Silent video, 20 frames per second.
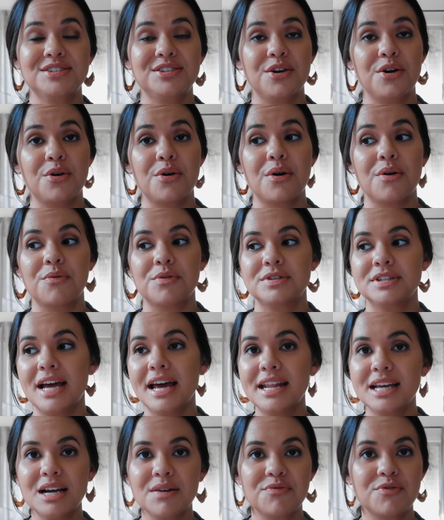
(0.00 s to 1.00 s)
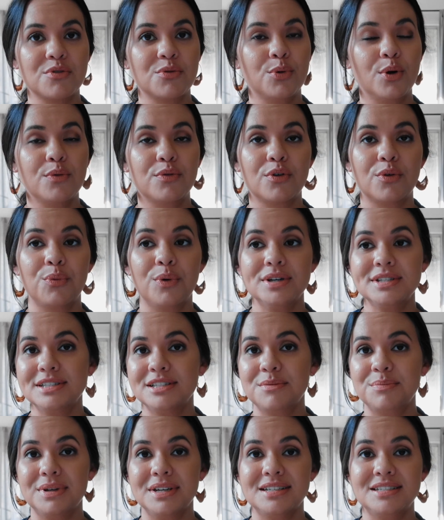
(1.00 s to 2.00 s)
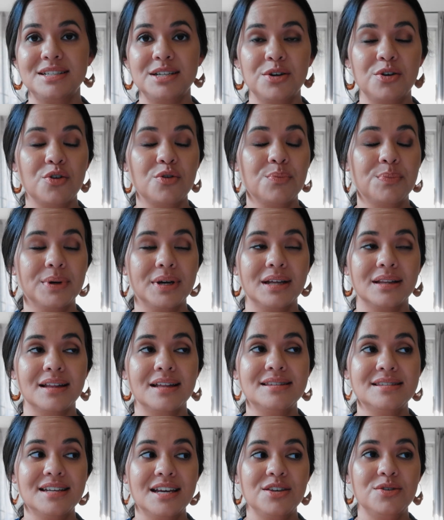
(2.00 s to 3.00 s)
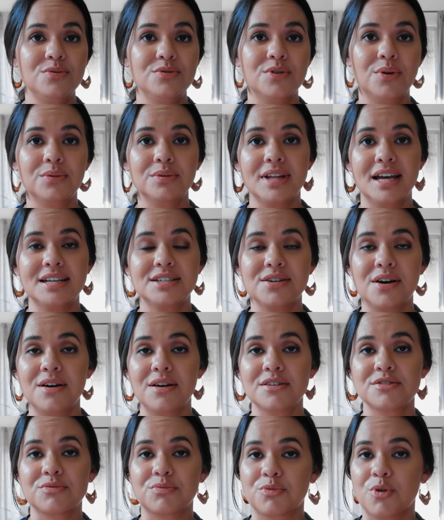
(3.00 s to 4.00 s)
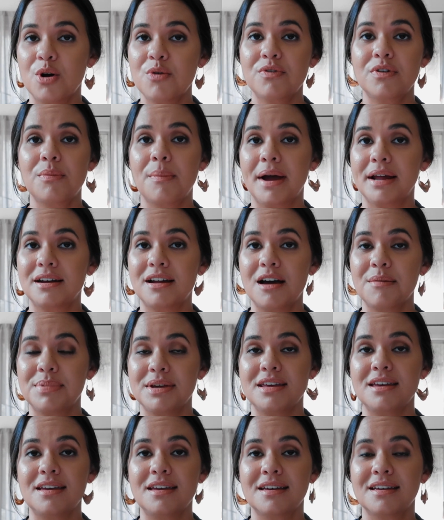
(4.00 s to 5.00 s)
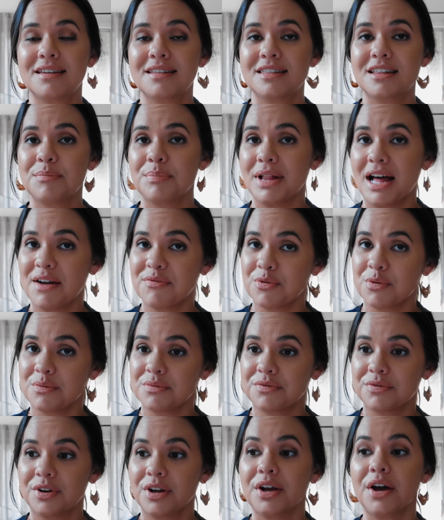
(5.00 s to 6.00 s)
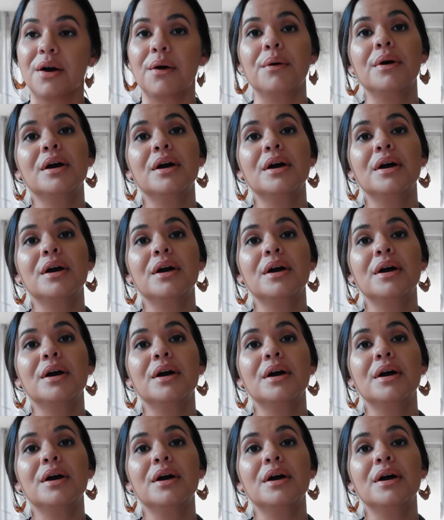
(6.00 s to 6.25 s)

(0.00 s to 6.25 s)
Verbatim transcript: so signing up for Rover wasn't a big deal, but let's say you don't like dogs, Rover might not be the platform for you.